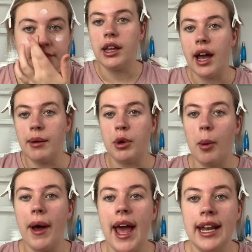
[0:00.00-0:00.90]
So yeah, I'm
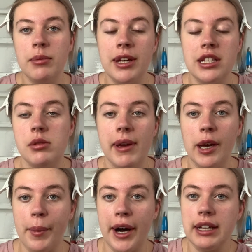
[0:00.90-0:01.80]
not by any means a
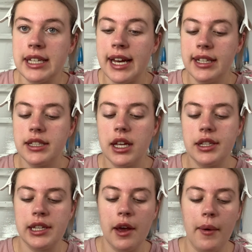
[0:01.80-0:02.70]
makeup artist.
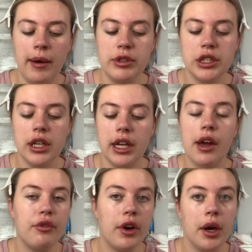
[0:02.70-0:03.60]
So I'm just going to
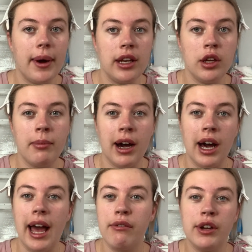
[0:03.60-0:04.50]
go through and do
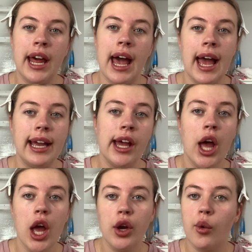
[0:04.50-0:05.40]
my everyday
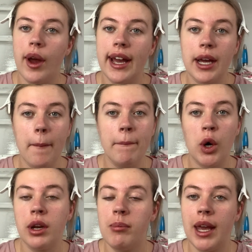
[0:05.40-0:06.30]
quick
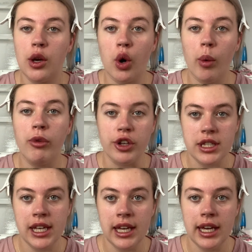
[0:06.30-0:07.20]
morning makeup
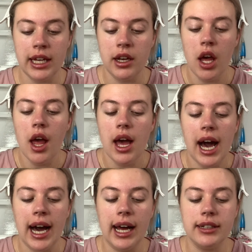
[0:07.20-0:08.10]
routine
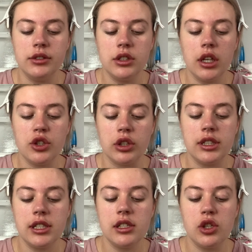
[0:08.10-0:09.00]
and
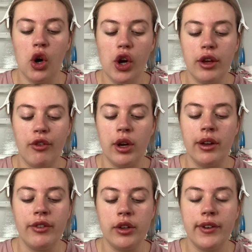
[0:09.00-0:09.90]
just talk you through a
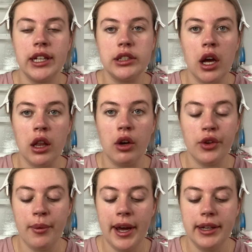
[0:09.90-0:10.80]
few things along
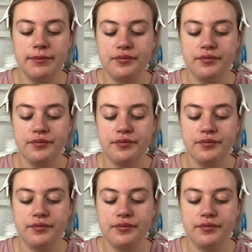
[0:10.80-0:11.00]
the way.